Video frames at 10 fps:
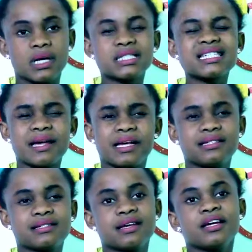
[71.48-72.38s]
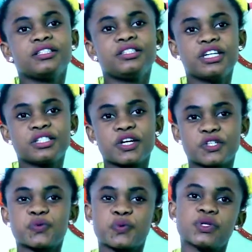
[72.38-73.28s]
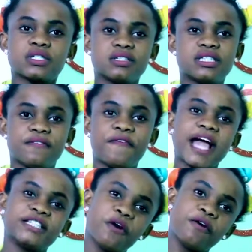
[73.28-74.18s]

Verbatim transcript: means Jesus was crucified on